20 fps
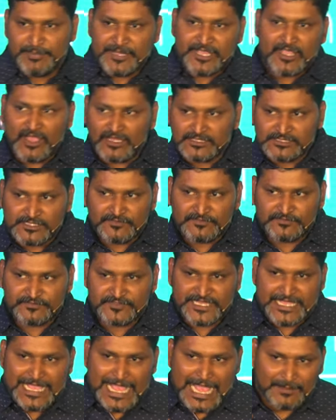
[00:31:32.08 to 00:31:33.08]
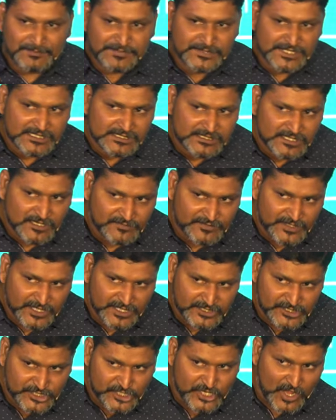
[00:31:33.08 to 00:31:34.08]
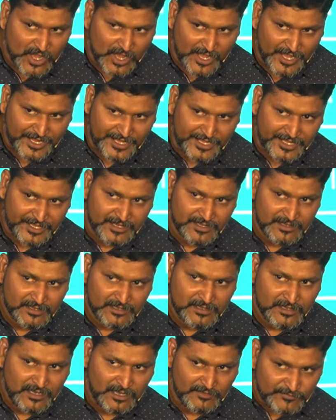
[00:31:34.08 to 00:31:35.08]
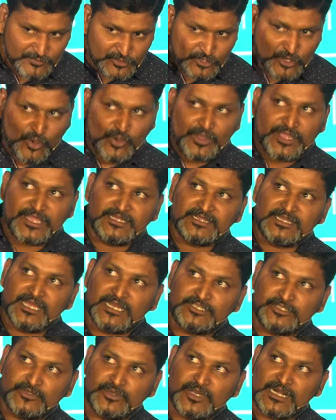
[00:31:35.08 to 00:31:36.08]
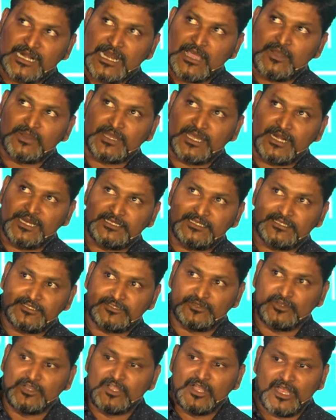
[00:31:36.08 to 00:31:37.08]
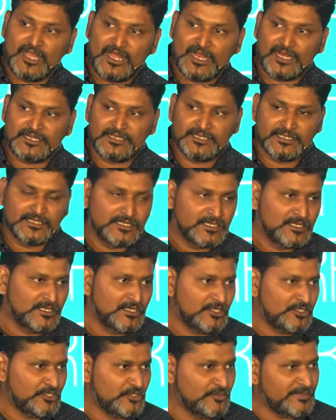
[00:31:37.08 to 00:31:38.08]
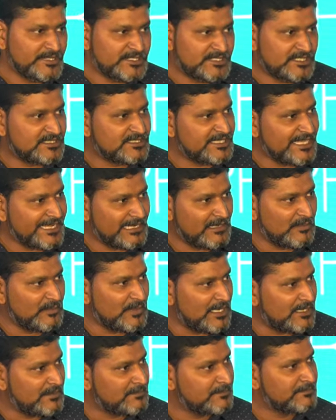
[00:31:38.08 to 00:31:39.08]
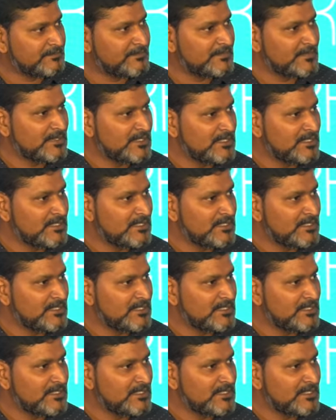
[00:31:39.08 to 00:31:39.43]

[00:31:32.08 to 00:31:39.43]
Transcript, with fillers: And because of the absence of that joy, of knowing that you are now connected to God, you miss the second one.